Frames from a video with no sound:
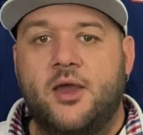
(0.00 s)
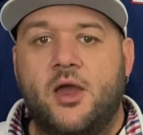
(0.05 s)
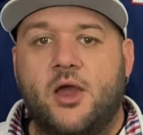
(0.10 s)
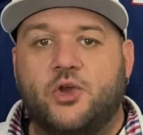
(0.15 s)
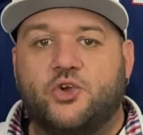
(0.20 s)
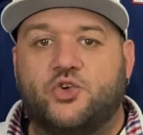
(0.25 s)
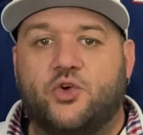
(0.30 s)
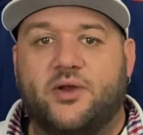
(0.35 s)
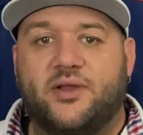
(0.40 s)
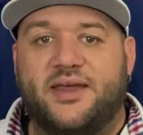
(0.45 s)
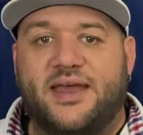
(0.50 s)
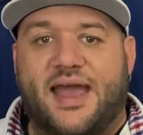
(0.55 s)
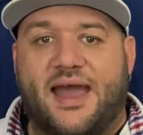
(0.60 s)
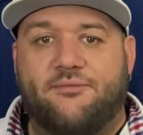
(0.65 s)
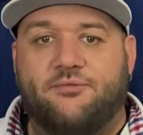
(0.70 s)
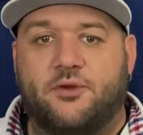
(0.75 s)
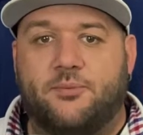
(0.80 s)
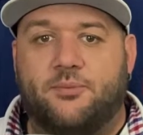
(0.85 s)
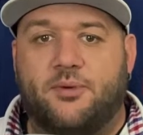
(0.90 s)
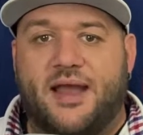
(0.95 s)
Shortly
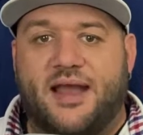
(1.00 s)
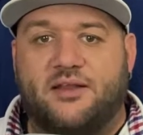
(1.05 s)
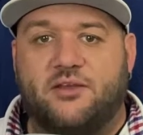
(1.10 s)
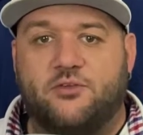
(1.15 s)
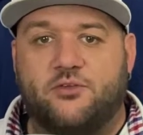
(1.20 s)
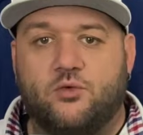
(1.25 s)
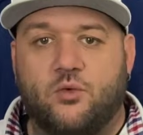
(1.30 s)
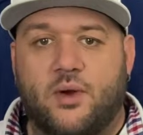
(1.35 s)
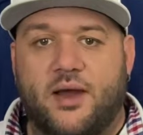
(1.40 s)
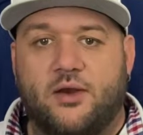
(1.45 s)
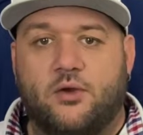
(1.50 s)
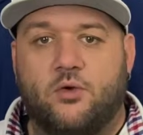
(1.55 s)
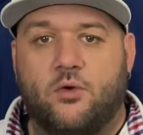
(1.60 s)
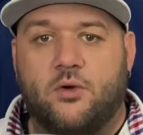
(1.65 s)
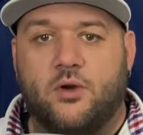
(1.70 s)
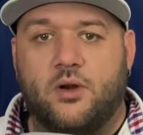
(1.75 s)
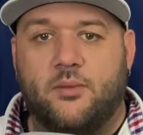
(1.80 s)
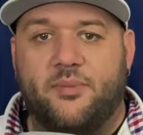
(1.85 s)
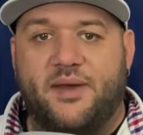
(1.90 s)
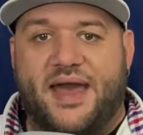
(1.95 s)
after, practice squad
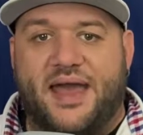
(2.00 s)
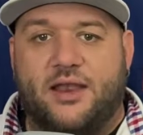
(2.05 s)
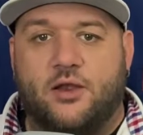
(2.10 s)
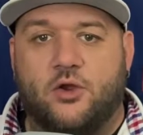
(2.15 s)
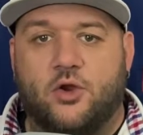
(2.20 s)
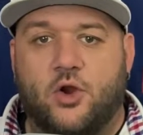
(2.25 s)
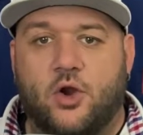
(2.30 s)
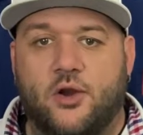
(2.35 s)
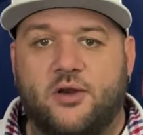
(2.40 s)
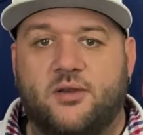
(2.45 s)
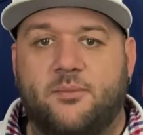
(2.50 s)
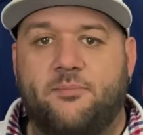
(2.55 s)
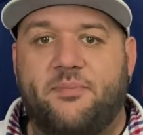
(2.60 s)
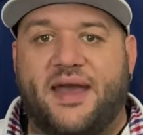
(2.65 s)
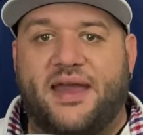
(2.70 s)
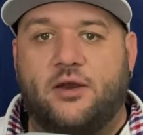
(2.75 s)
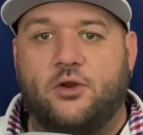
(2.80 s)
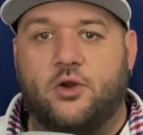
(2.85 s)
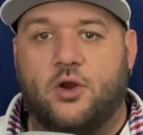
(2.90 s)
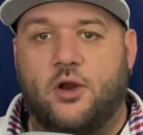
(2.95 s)
quarterback Kurt
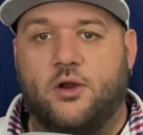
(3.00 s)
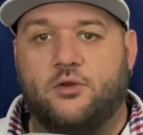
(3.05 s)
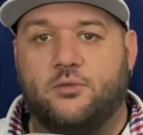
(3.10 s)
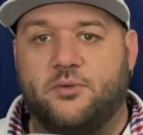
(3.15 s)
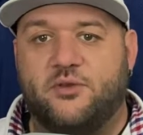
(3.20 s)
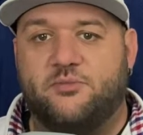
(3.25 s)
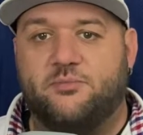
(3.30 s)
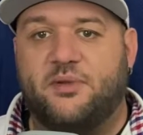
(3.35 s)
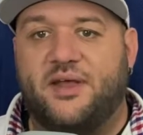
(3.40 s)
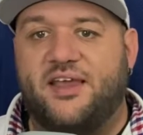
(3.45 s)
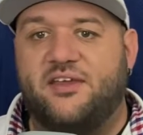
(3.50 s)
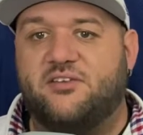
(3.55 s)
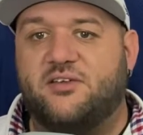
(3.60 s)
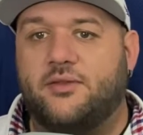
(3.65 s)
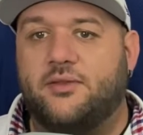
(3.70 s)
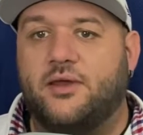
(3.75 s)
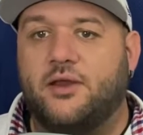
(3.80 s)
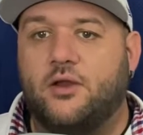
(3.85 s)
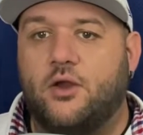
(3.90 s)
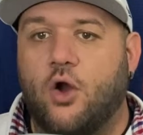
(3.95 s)
Benkert was placed
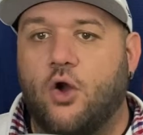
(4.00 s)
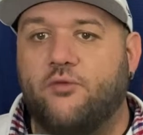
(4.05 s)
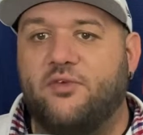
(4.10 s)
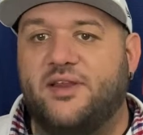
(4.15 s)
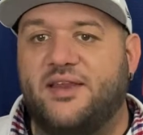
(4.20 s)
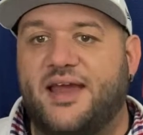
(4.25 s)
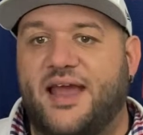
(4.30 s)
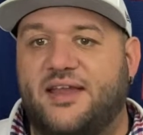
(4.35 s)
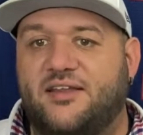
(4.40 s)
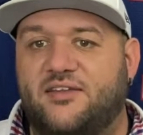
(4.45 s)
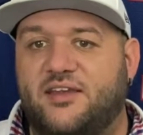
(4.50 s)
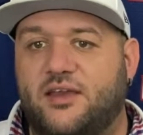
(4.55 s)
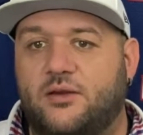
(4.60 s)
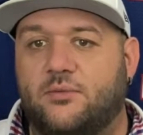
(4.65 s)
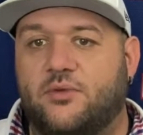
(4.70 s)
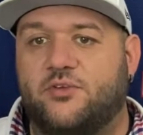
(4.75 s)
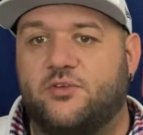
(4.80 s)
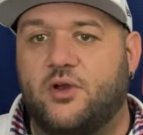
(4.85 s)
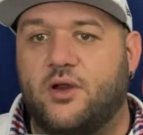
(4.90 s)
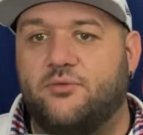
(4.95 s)
on the COVID-19
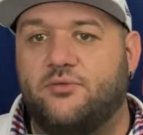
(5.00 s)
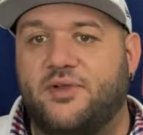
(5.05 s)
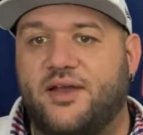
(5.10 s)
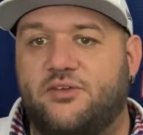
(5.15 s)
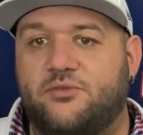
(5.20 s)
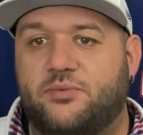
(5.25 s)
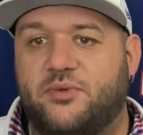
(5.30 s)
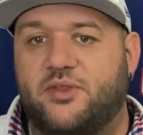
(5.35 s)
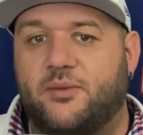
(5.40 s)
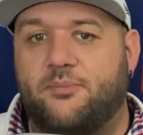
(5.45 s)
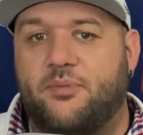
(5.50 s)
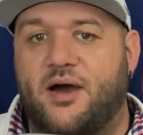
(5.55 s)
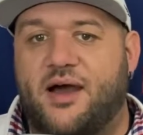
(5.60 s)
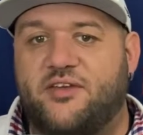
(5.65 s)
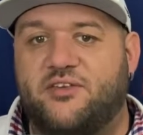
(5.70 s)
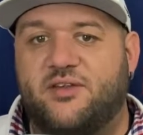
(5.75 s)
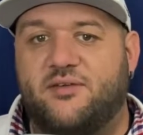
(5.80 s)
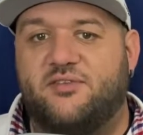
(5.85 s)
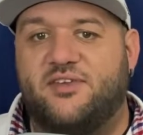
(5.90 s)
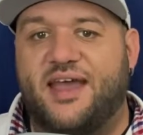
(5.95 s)
reserve list with a
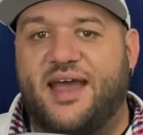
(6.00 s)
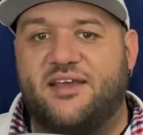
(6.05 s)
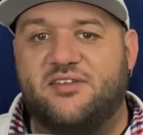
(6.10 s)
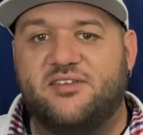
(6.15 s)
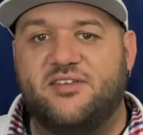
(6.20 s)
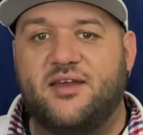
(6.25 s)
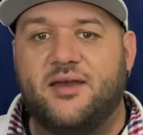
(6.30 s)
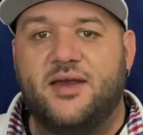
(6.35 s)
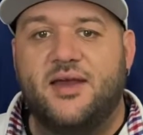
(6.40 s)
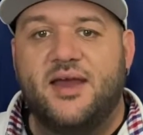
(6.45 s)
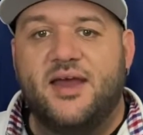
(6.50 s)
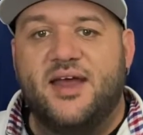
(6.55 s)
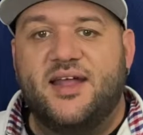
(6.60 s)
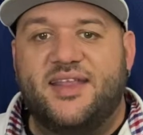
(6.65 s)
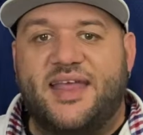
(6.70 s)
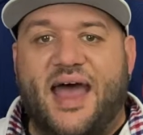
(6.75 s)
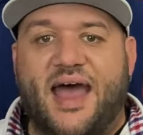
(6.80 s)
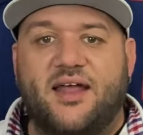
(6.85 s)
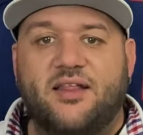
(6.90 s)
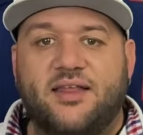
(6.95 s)
positive test.
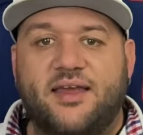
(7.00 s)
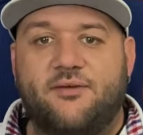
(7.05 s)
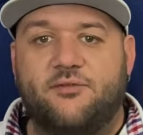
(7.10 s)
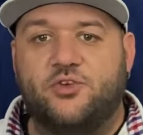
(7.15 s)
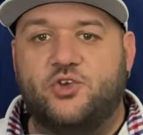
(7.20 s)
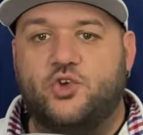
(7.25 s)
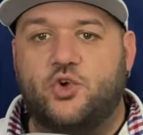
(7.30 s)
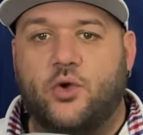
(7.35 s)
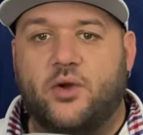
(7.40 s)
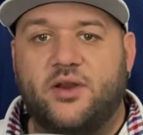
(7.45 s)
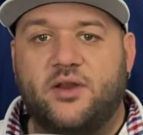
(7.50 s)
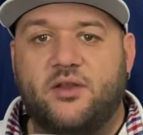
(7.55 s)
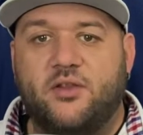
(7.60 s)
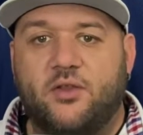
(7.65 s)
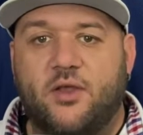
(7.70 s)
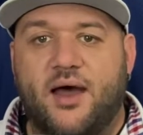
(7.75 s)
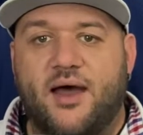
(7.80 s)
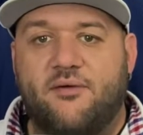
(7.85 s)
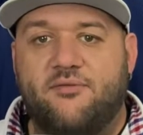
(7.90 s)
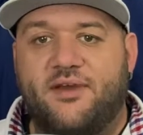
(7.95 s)
That leaves Jordan
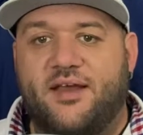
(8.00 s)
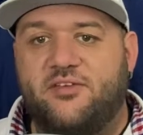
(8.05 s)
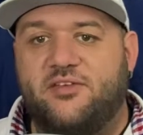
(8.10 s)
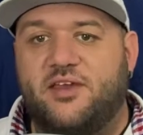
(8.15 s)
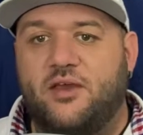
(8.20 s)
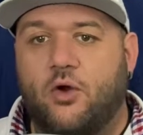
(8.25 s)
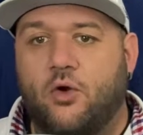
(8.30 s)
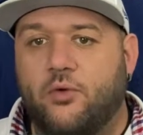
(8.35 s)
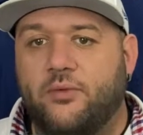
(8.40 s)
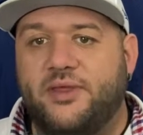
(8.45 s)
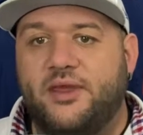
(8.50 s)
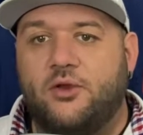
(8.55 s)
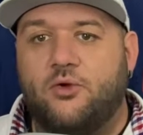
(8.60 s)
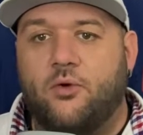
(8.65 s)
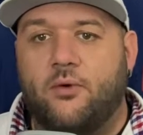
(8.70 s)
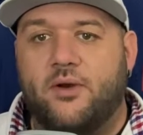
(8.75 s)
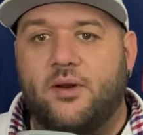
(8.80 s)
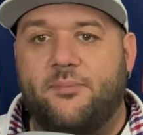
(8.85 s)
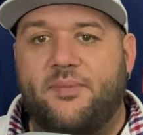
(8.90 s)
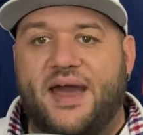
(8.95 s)
Love as the only
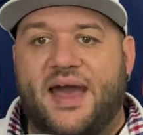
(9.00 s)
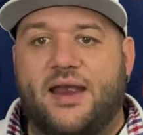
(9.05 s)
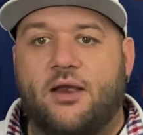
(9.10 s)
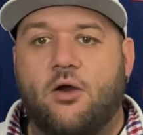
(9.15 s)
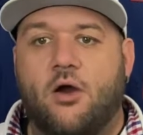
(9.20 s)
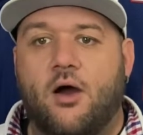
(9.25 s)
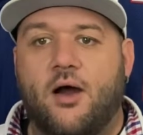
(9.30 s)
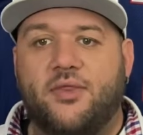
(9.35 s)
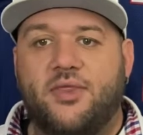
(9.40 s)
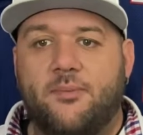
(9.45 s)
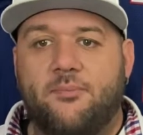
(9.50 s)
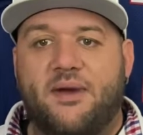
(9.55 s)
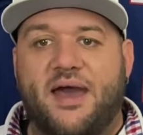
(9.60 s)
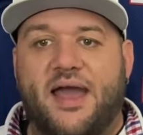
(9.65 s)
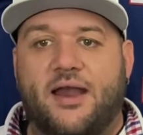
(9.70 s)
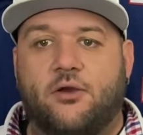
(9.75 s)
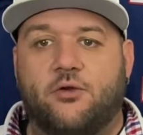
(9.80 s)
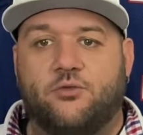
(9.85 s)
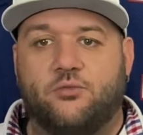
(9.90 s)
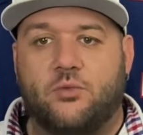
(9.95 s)
quarterback on the
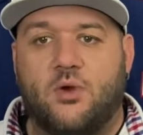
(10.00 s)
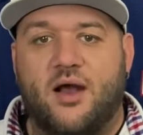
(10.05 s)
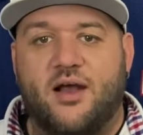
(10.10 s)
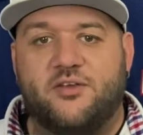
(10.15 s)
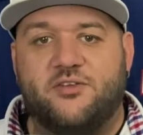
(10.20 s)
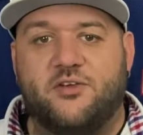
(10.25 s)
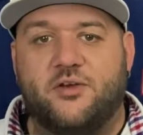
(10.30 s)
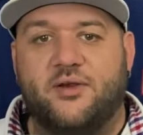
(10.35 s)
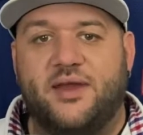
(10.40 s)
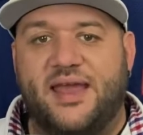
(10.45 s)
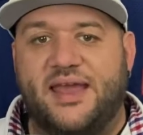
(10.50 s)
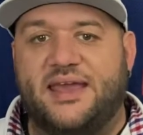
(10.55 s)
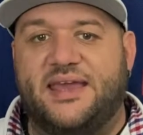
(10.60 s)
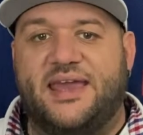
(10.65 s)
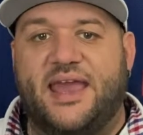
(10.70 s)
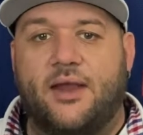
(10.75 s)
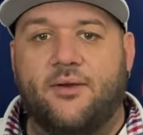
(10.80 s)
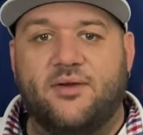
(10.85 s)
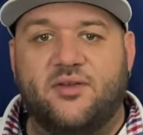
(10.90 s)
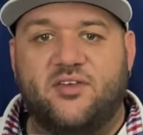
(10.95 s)
Packers roster and
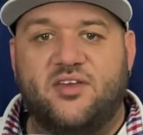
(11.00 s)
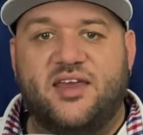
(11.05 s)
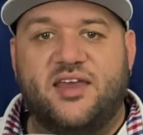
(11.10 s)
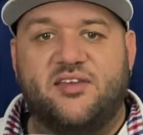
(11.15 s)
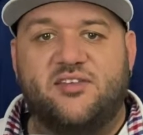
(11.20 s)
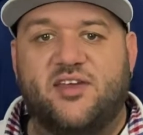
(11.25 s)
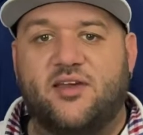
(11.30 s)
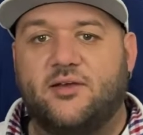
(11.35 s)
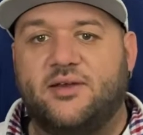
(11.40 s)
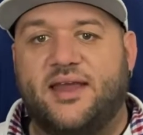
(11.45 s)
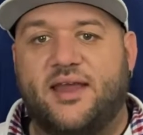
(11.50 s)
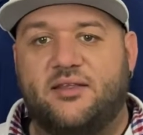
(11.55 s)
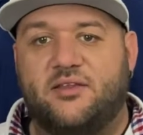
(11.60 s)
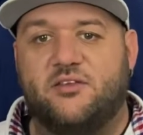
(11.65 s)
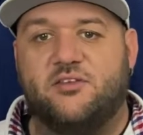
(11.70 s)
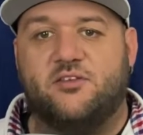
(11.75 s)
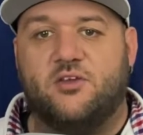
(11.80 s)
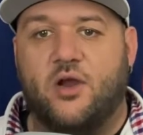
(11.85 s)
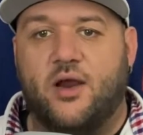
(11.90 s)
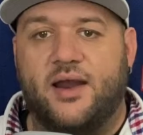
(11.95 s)
guarantees he'll get
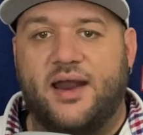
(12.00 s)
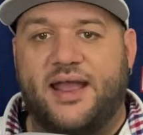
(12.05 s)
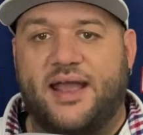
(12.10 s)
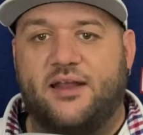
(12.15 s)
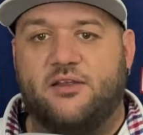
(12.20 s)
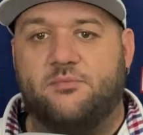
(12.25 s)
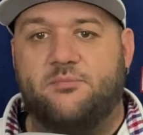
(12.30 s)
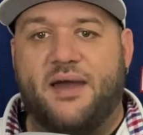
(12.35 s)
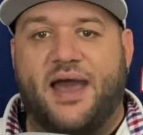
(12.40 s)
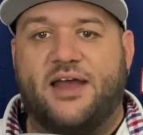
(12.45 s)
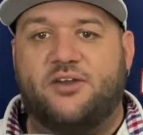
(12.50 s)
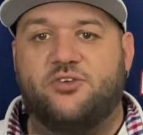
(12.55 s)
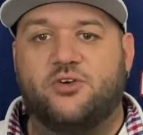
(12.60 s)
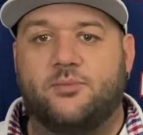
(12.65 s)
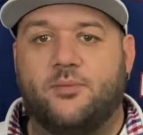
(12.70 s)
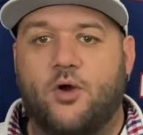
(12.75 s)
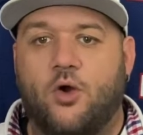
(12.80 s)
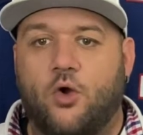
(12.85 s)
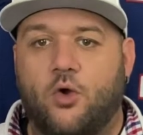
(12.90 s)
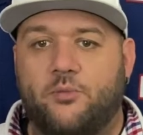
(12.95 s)
the start against Patrick
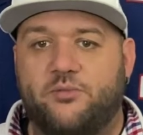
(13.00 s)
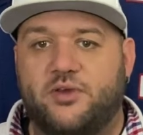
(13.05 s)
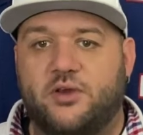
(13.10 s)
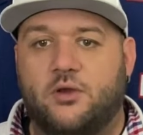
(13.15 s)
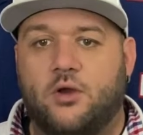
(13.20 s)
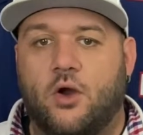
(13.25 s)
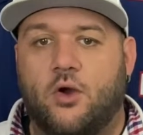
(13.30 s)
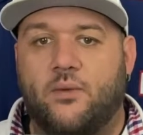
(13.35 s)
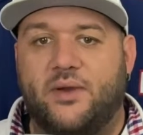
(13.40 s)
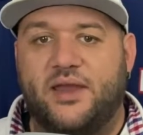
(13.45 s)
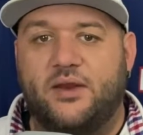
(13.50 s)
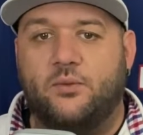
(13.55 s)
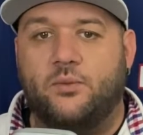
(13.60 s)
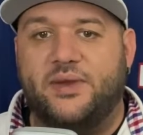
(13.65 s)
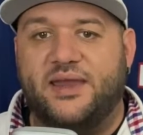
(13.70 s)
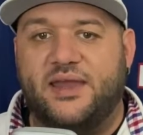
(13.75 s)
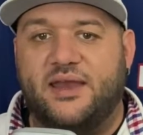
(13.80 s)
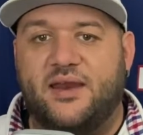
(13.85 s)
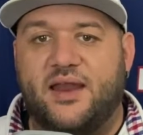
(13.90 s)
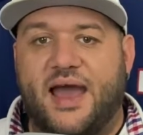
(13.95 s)
Mahomes and Co. in
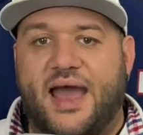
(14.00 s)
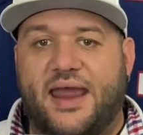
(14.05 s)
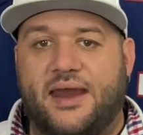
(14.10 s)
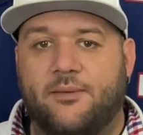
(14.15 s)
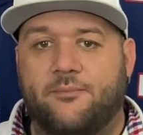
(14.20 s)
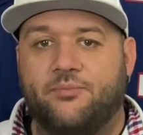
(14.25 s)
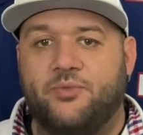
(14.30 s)
Week 9.